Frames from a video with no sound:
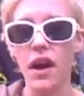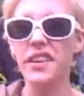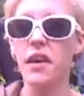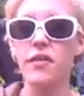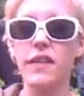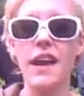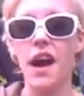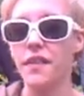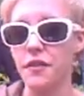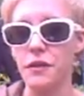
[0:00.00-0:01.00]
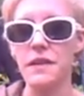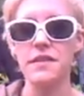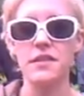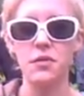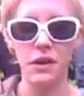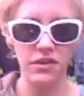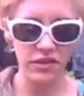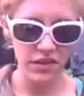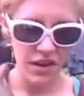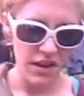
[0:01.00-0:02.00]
I'd go for the other in this situation.